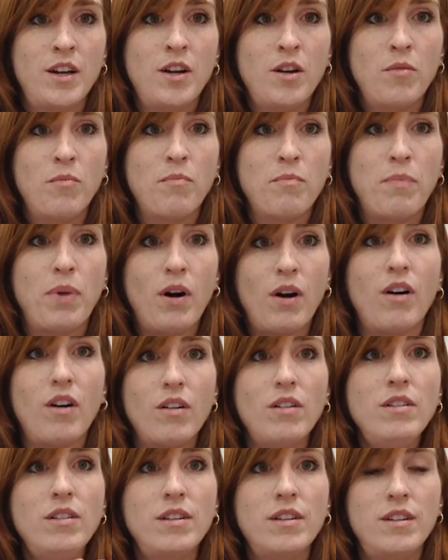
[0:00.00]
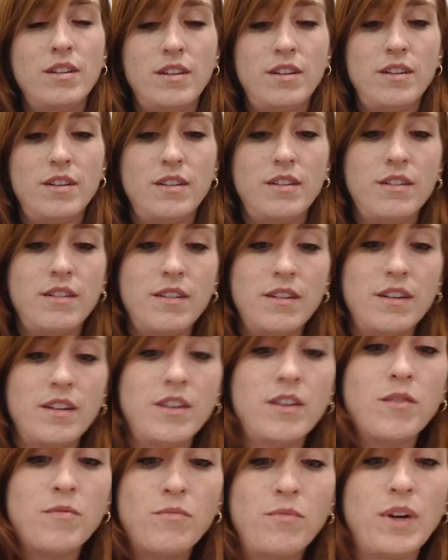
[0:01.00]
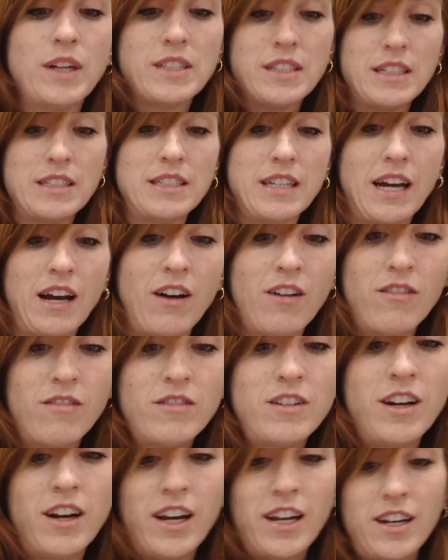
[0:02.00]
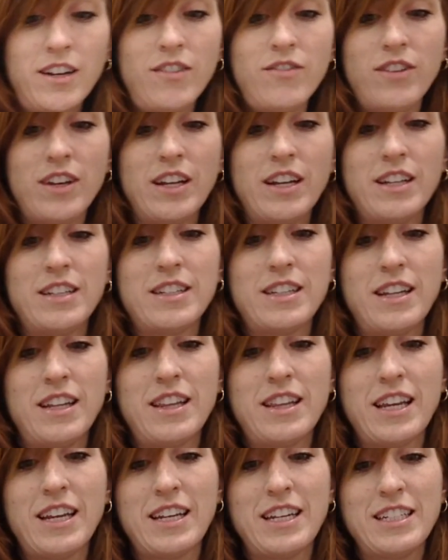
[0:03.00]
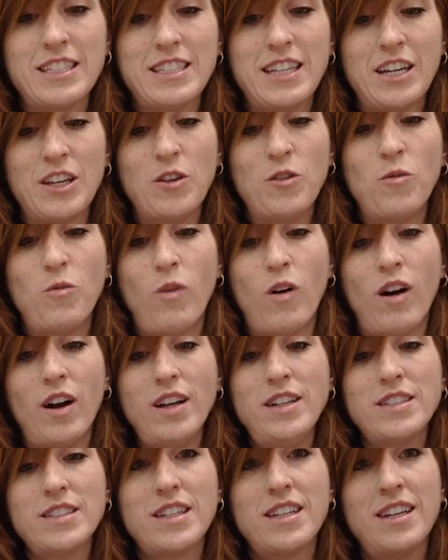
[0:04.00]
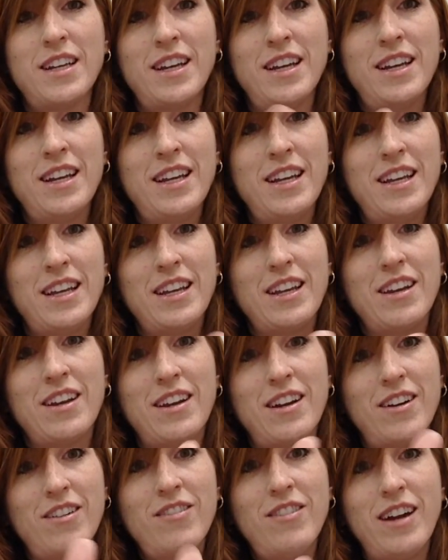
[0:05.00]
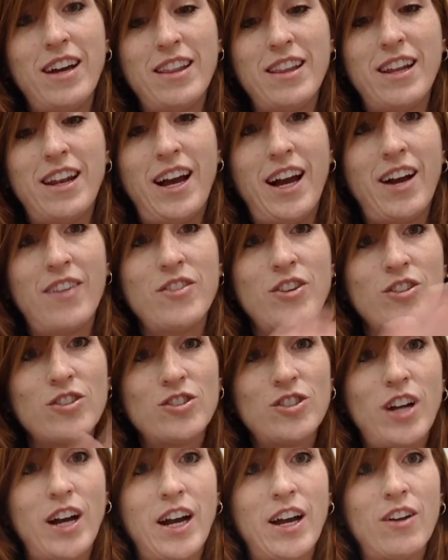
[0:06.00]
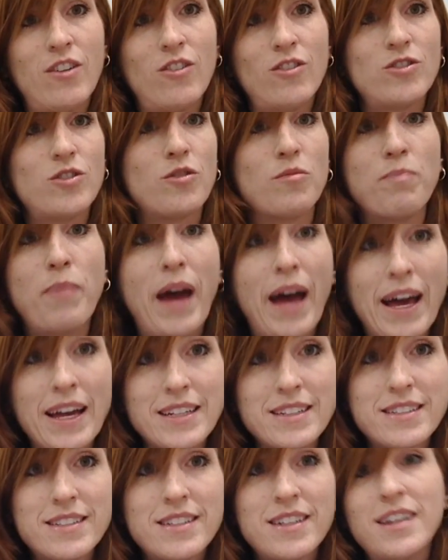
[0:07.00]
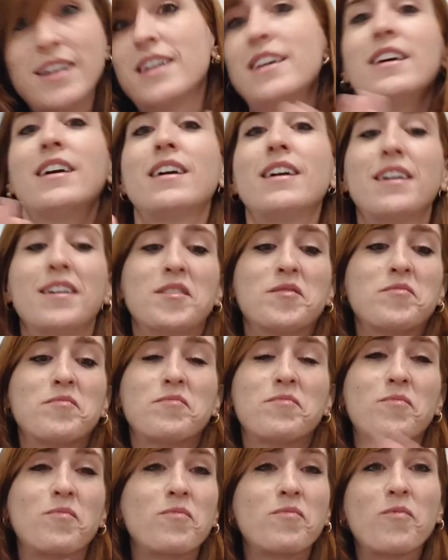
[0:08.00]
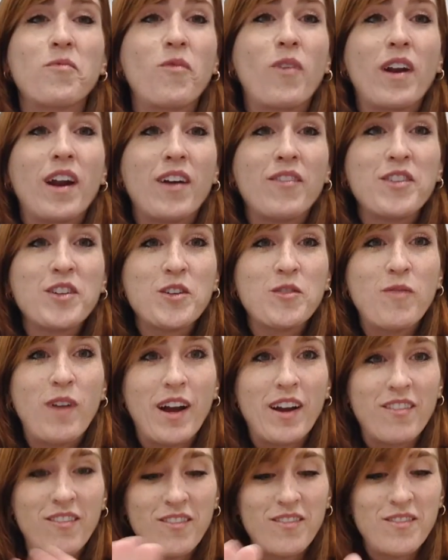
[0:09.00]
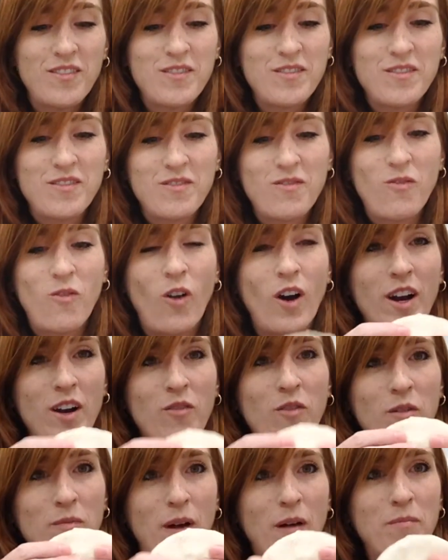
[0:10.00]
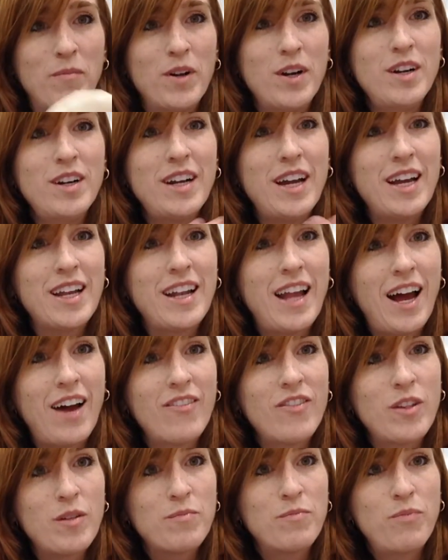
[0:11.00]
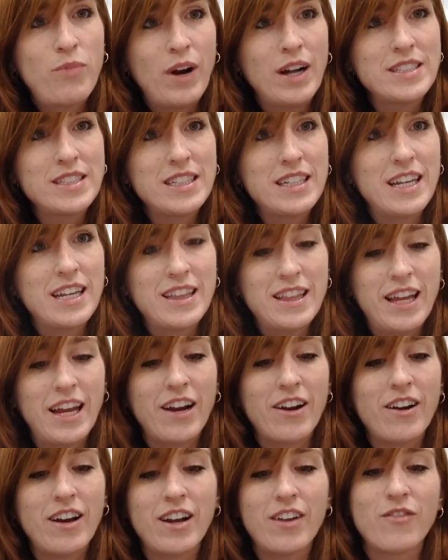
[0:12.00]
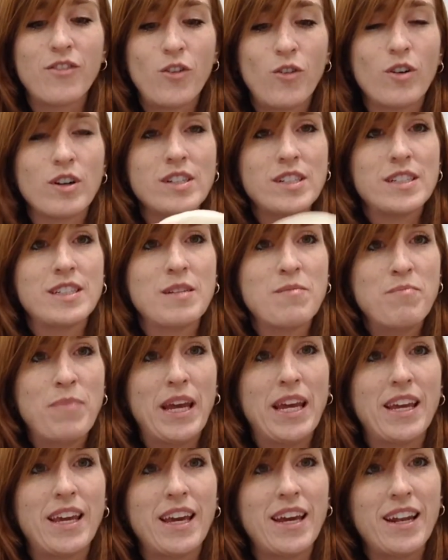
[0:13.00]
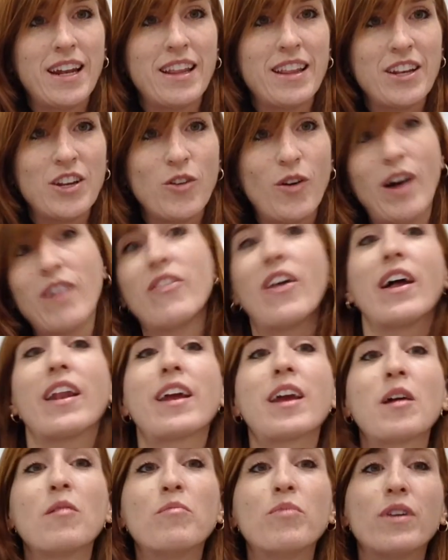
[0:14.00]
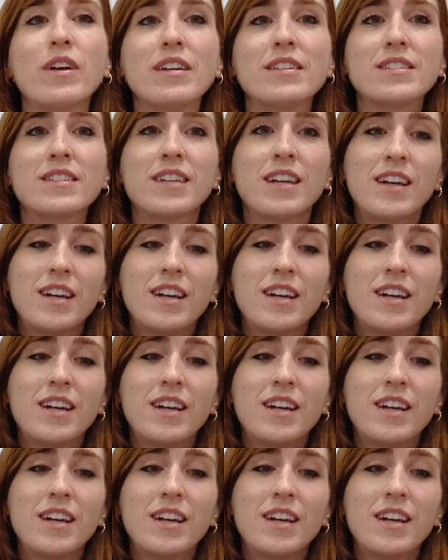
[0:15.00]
ball, press it down, kind of get it to the thickness that you want, and then have your child or pet, whatever you might want to remember, and have them press it in there, and of course then bake it, and then you have that handprint